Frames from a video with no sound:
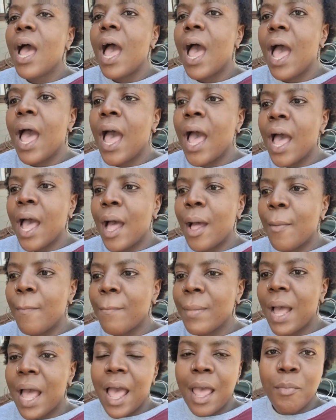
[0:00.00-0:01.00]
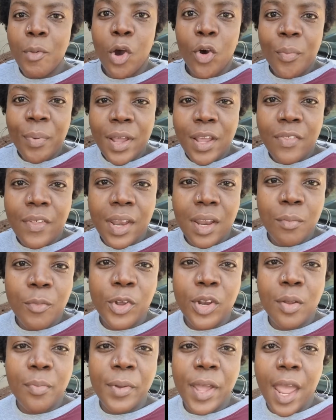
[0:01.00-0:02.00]
I'm hoping that I'm
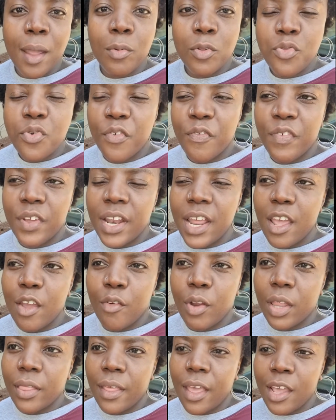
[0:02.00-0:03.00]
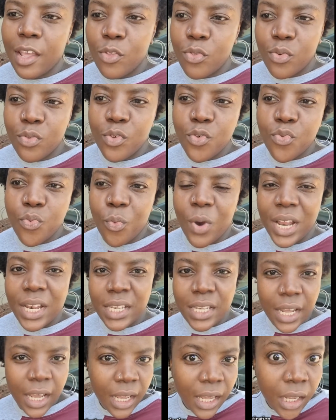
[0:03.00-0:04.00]
going to be able to fit everything into this
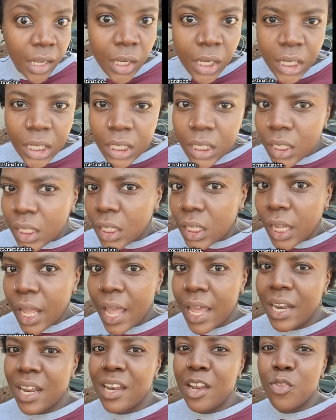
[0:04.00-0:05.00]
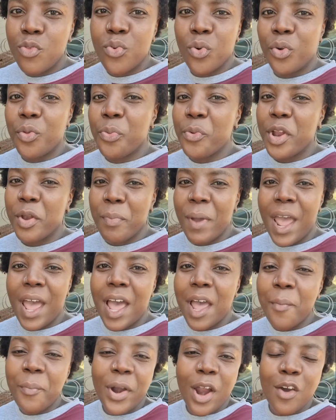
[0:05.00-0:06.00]
one day. And I need to go thread my
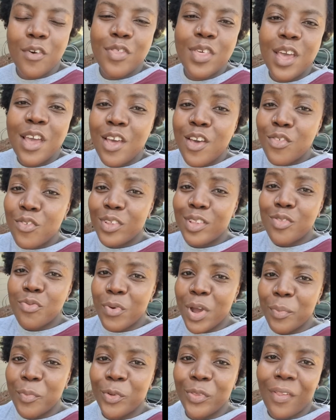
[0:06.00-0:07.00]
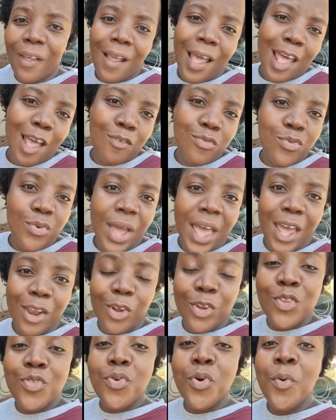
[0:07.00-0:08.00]
eyebrows, so it's one more thing I have to
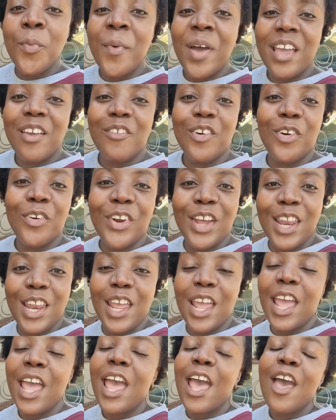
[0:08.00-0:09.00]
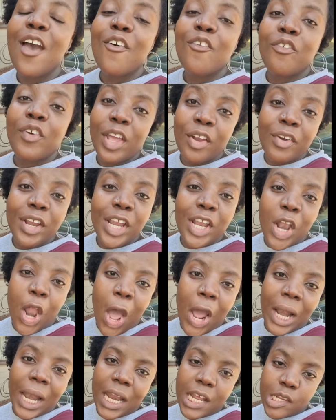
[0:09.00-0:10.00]
add on to my already very
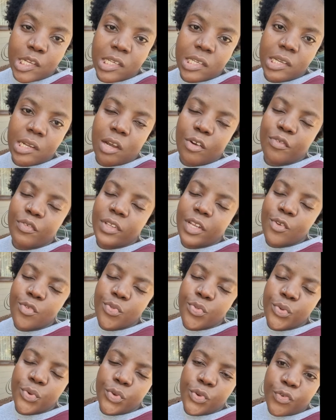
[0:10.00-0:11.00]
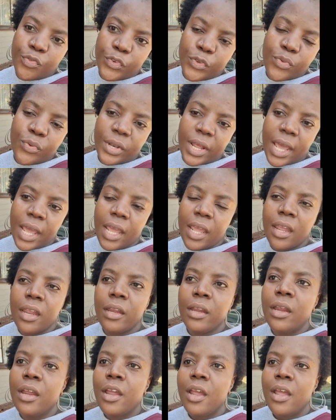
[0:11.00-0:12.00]
long list of things to do for
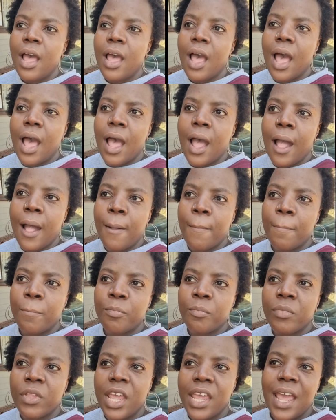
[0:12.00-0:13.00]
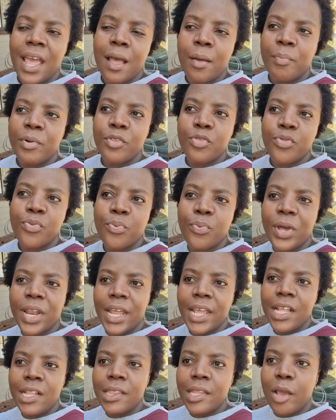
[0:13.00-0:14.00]
today. Yeah, but
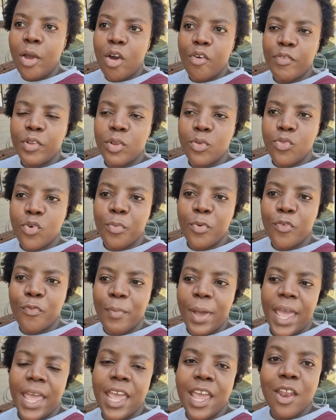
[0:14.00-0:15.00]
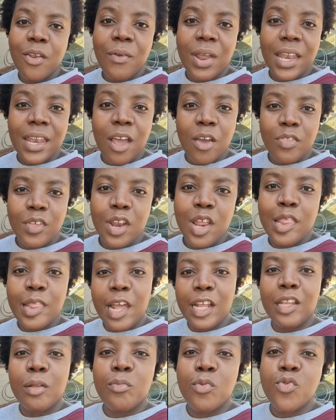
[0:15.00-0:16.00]
what I can think of at the top of my head right now that is
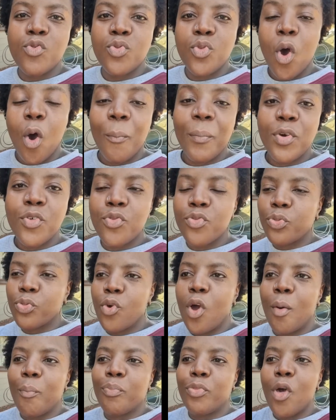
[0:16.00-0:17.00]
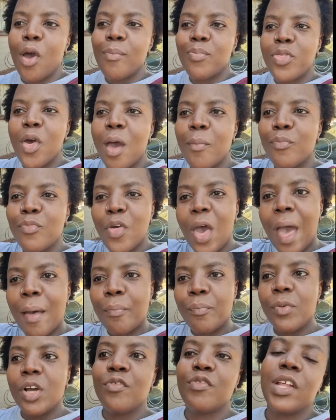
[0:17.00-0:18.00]
like the most top
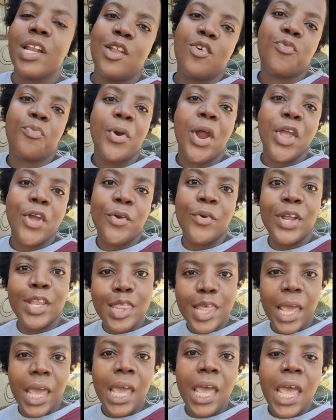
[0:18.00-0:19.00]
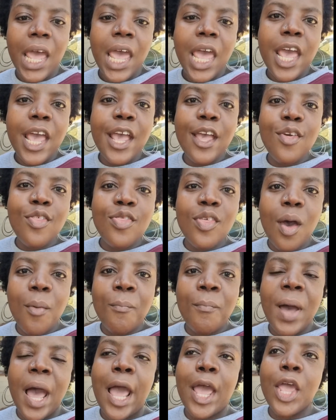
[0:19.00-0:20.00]
of the list priority is
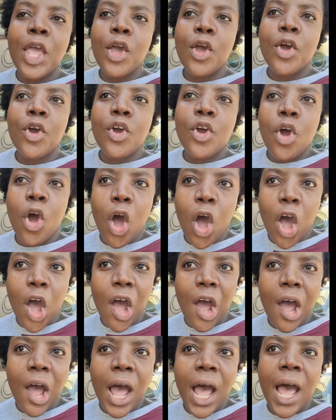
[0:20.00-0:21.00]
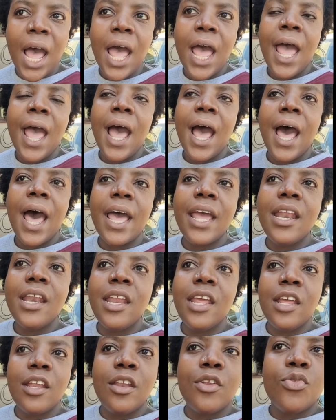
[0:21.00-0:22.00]
my car. I
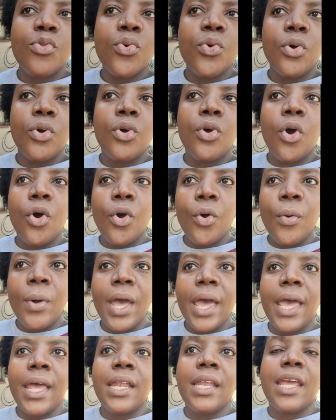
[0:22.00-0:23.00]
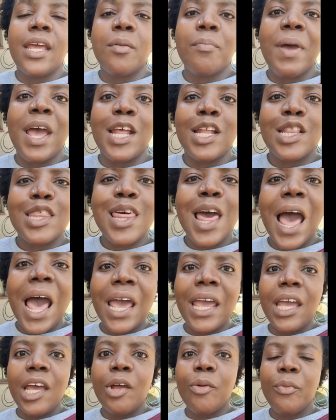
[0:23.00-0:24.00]
need to go and get my
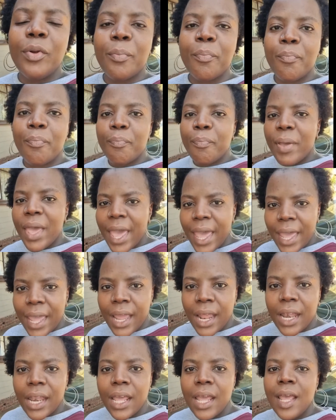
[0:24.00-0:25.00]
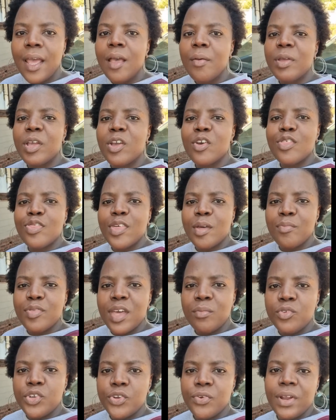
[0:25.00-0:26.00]
tire repaired, because
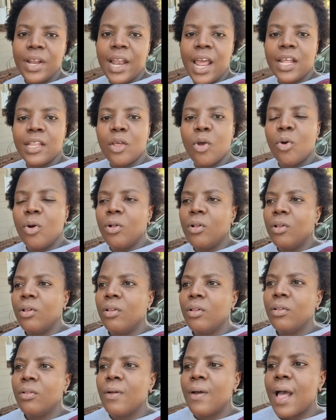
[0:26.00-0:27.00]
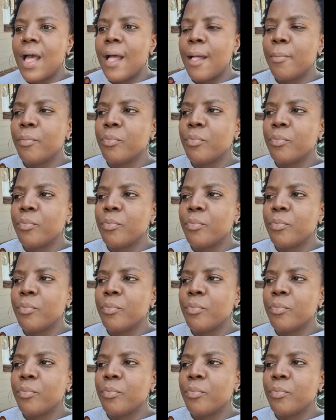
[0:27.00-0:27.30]
sometime during like the whole